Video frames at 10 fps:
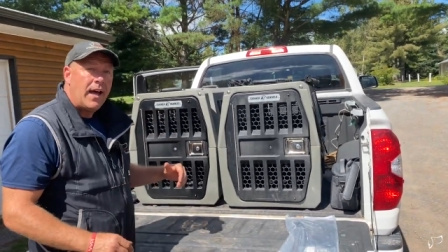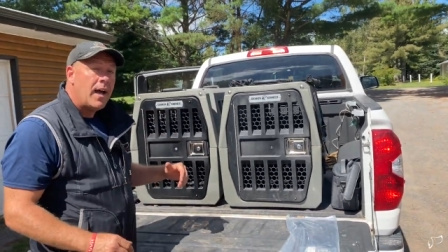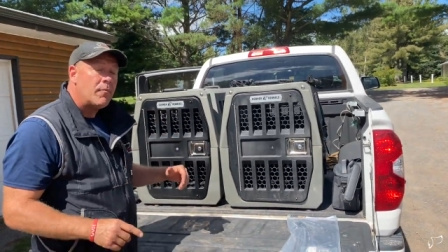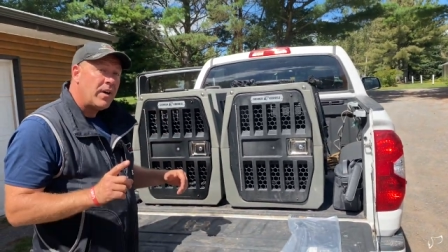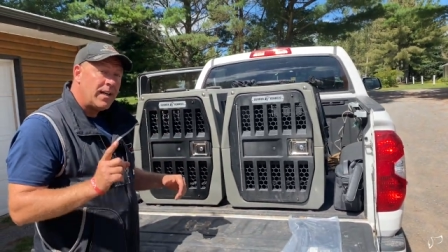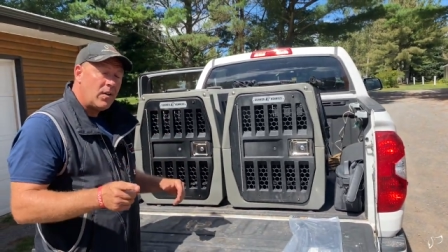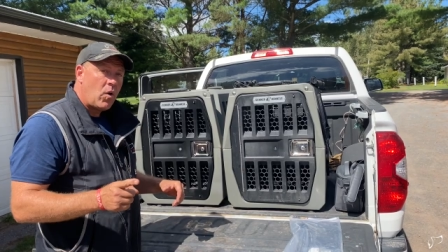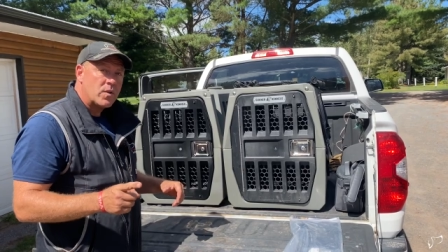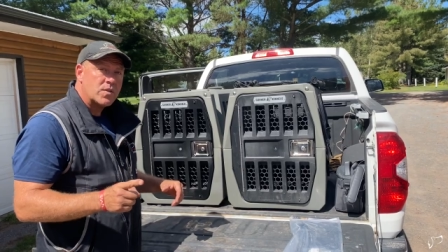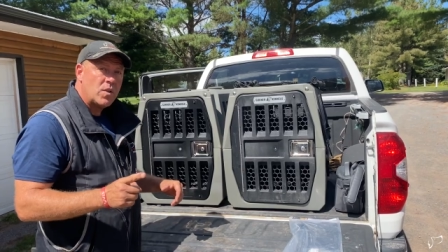Uh, but it
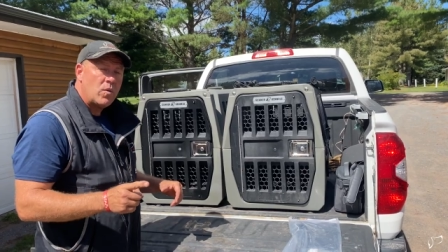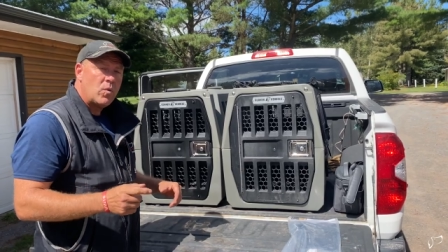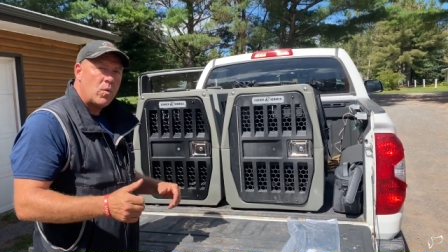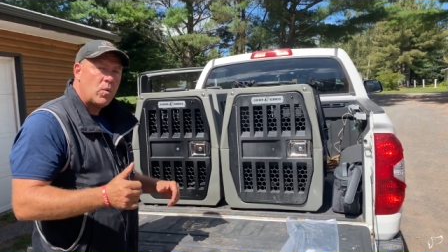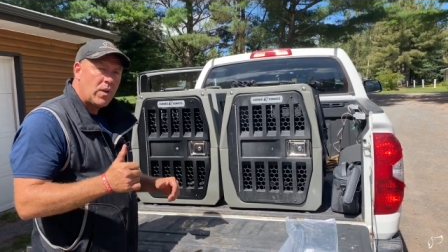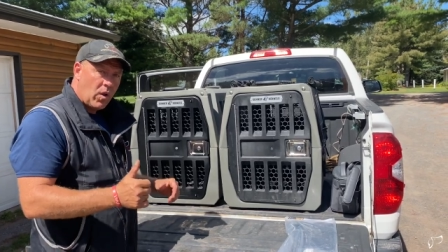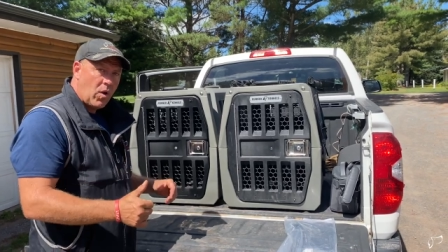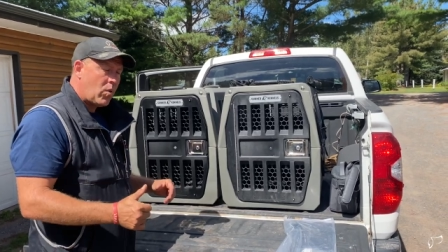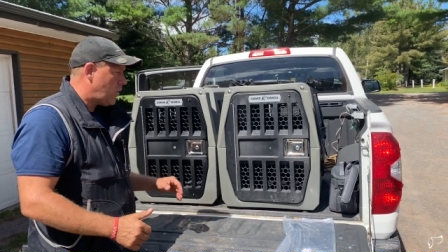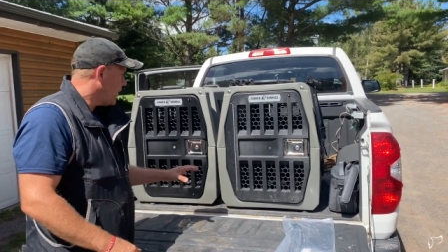also will
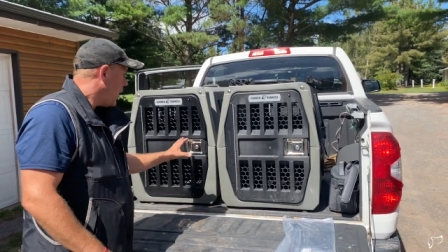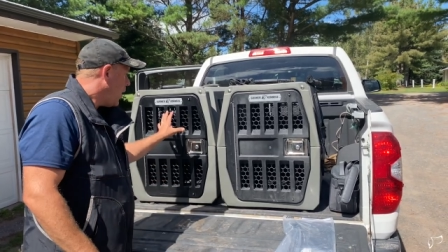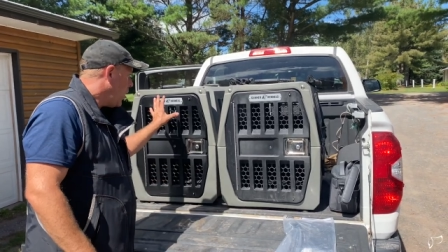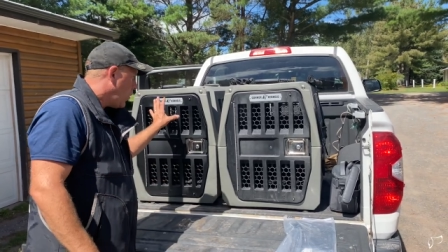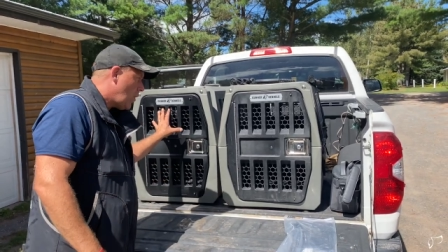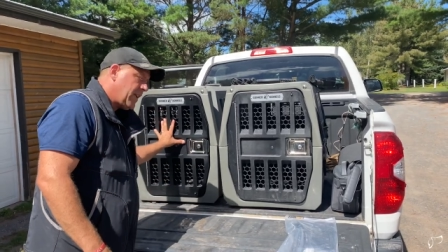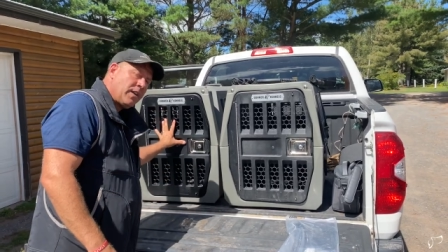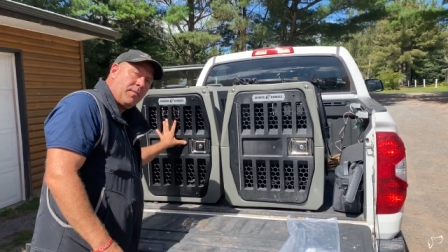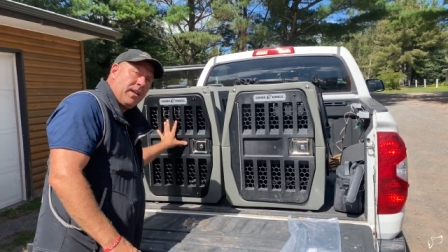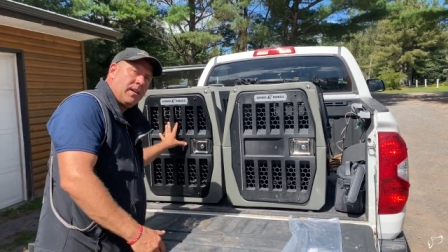hold one
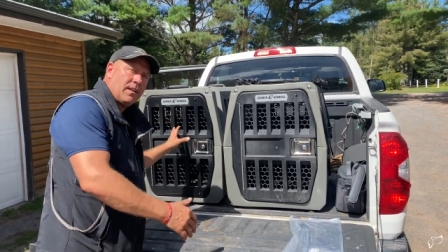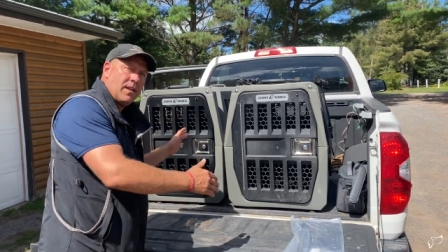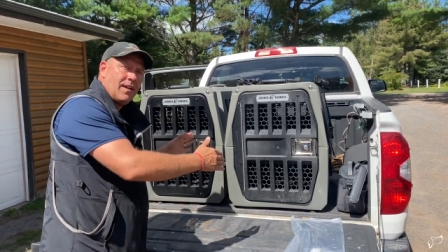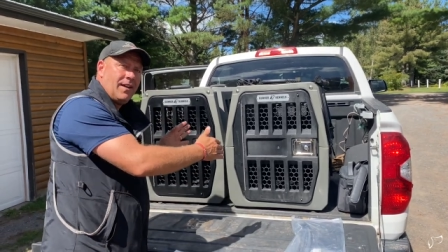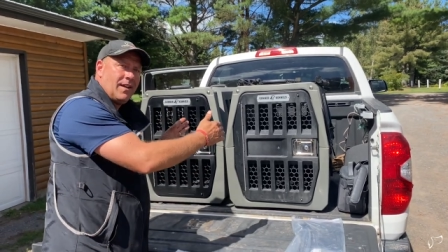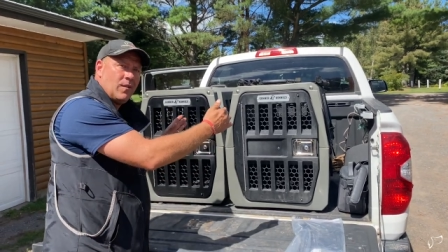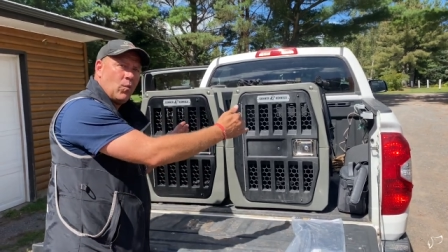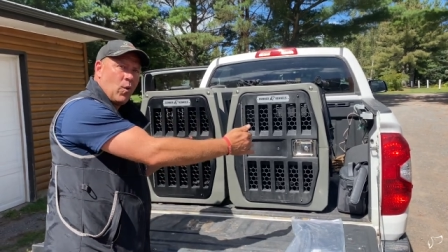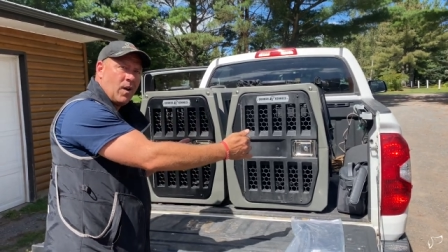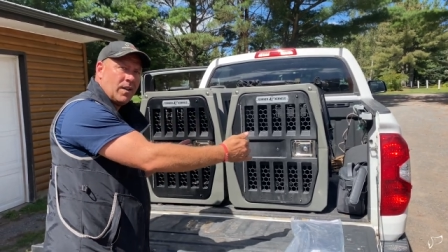intermediate and
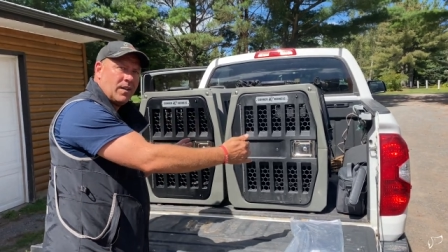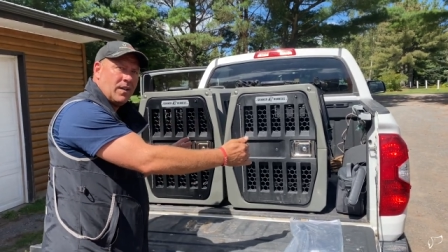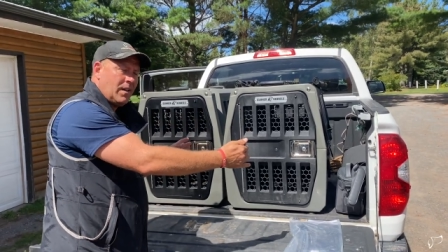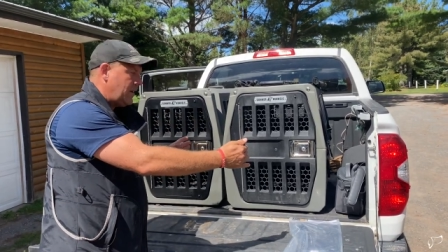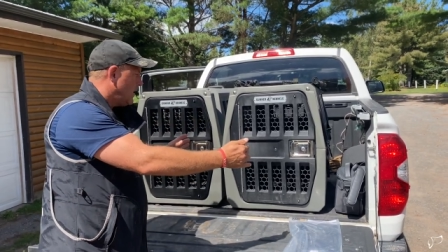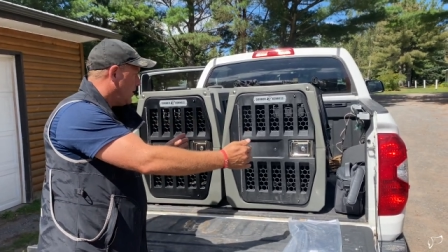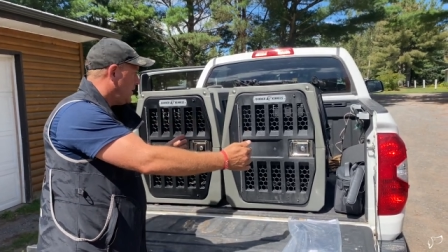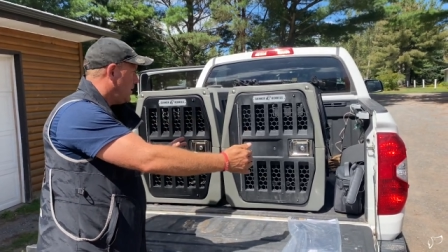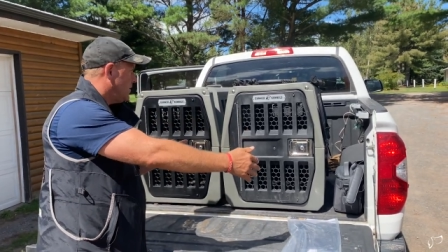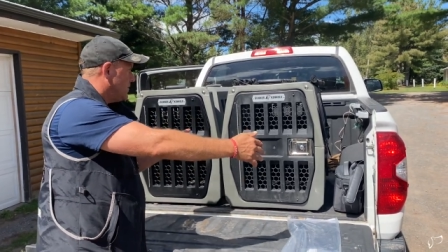one
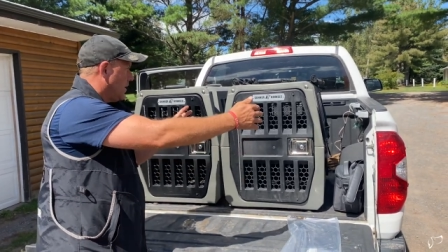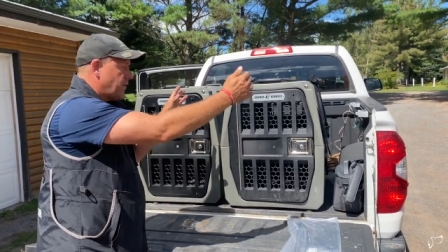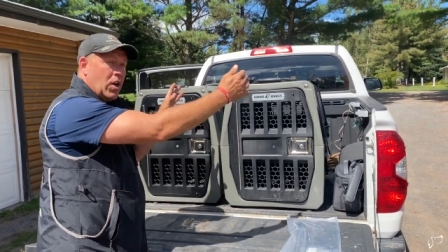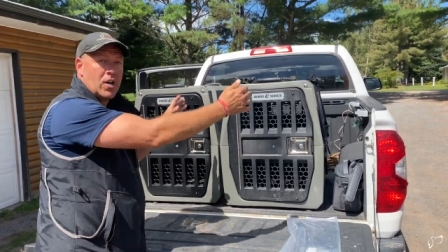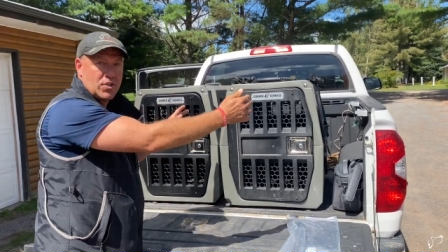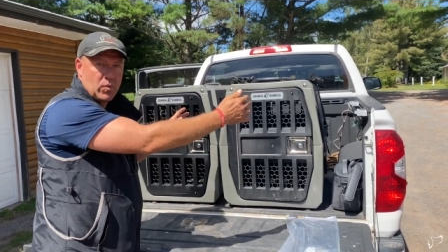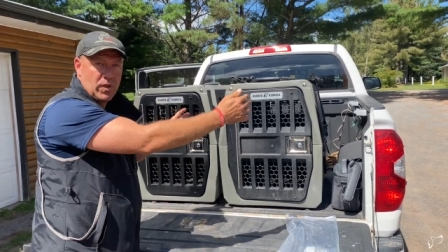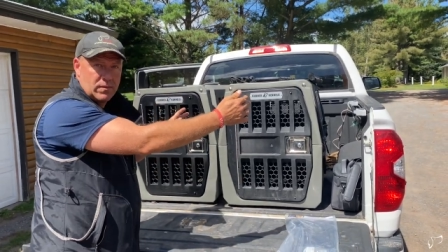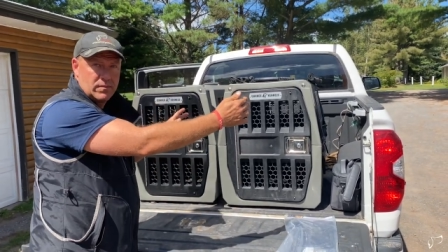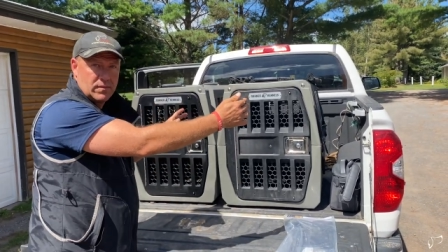uh, of the larger
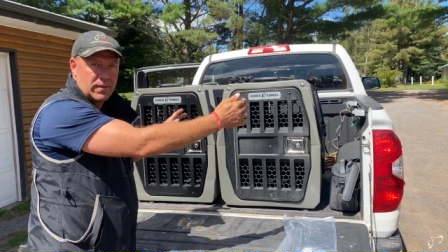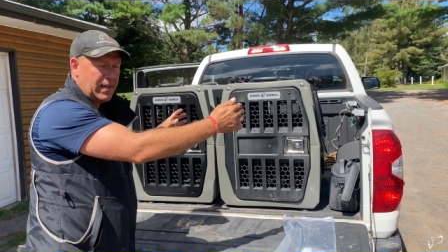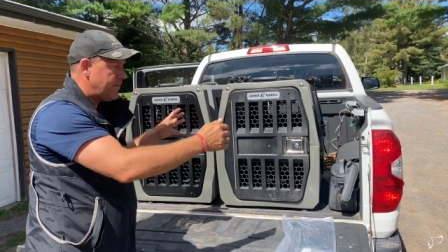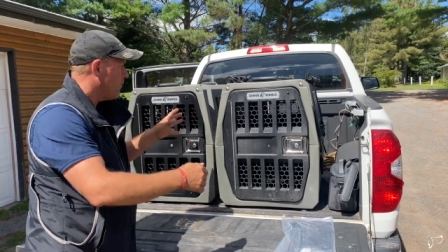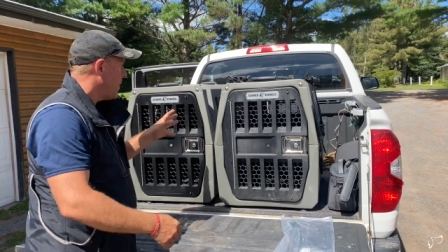one, okay?